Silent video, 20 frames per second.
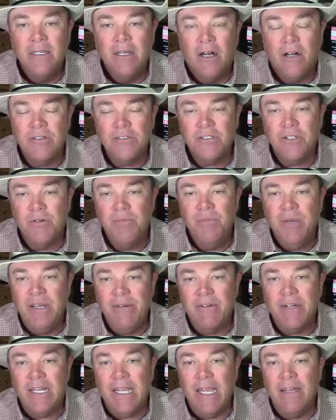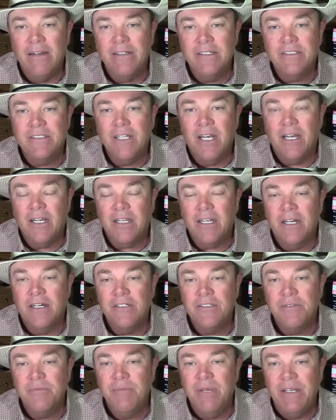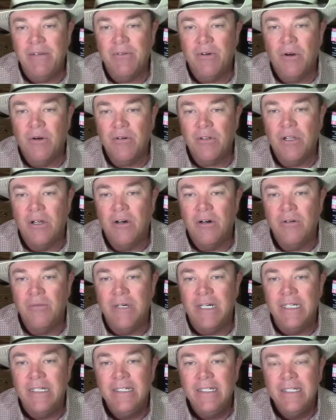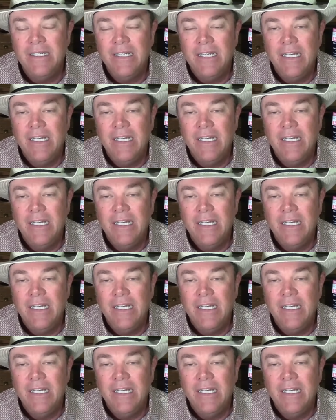Also, Beaver County Stockyards in Beaver, Oklahoma,